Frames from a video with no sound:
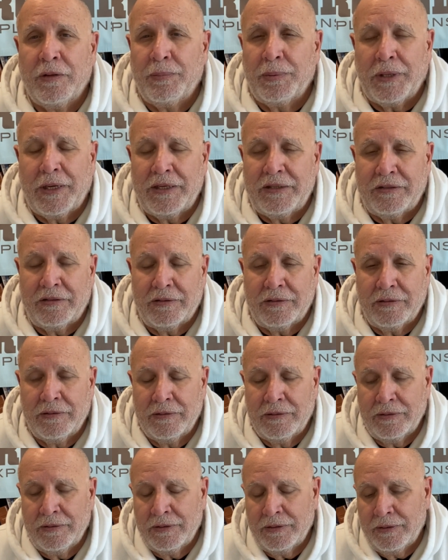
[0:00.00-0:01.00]

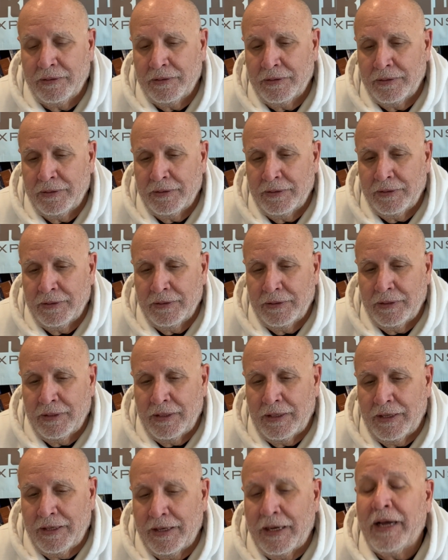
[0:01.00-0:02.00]
place.
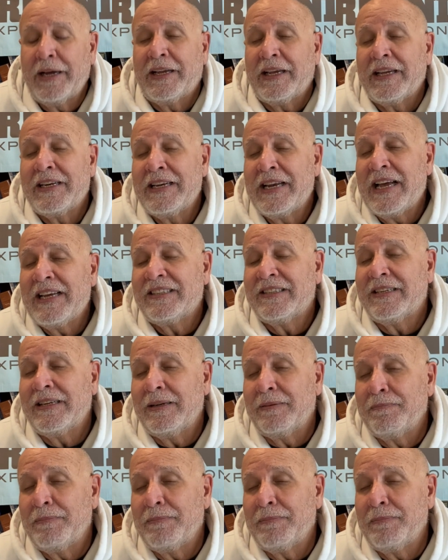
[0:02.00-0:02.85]
A Knesset